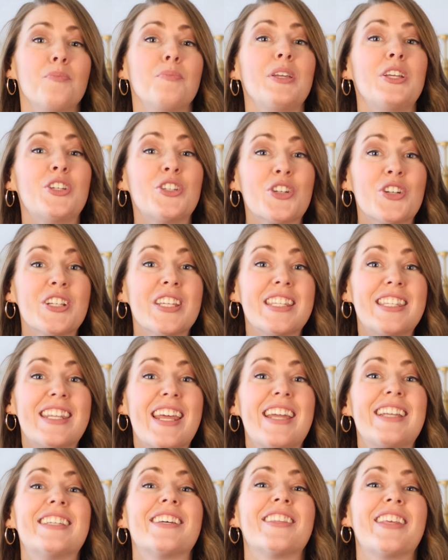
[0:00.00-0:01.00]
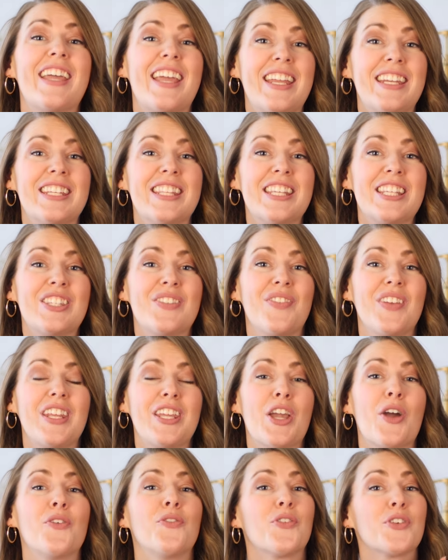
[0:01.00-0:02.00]
Be sure to stay till the end of this
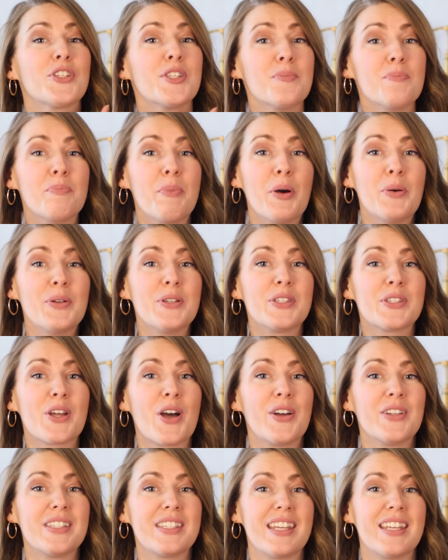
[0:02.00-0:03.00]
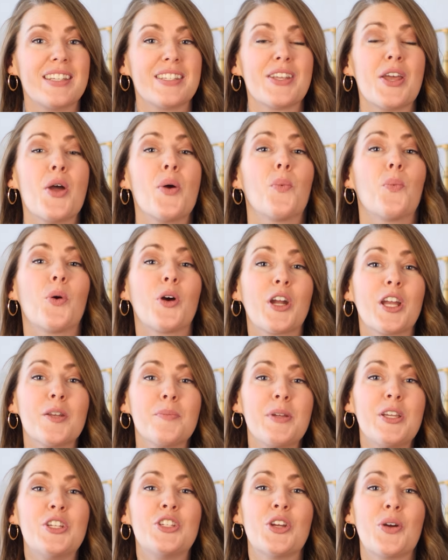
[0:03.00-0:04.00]
video for some bonus content. We're going
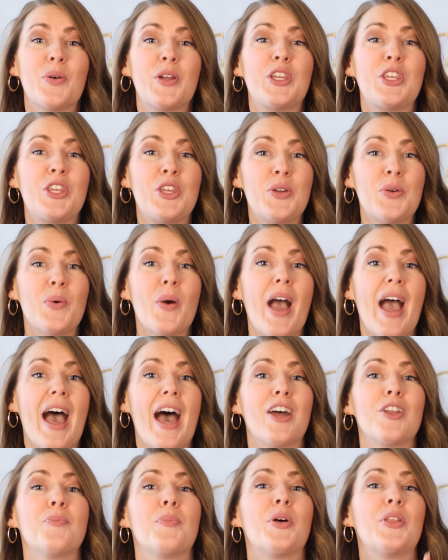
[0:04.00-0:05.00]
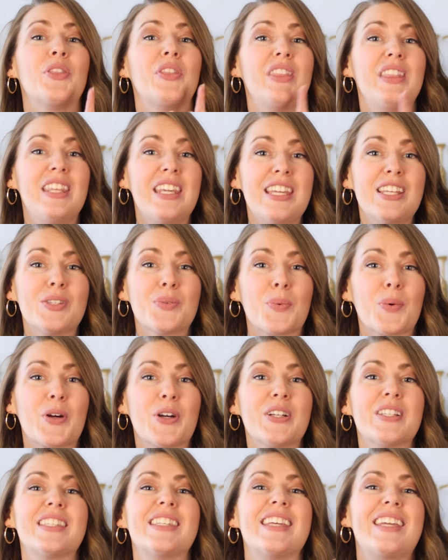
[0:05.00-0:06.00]
to be showing you how to put these
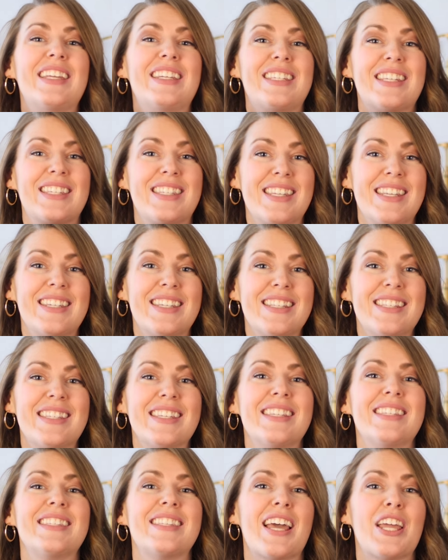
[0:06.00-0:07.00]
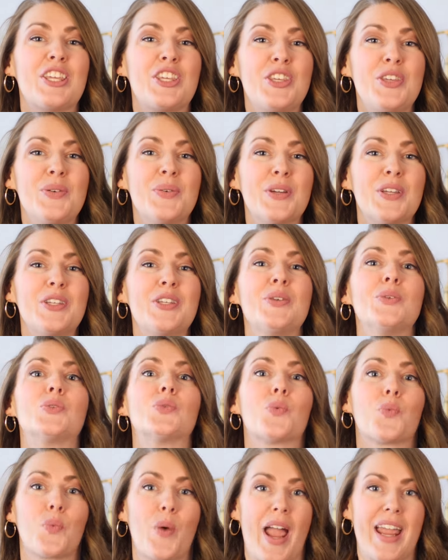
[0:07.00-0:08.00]
words into sentences that you can
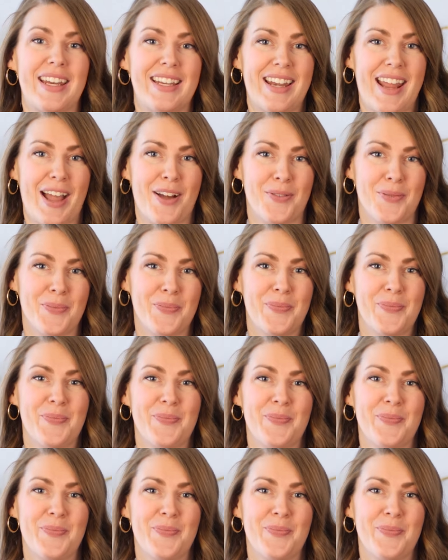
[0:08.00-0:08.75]
use right now.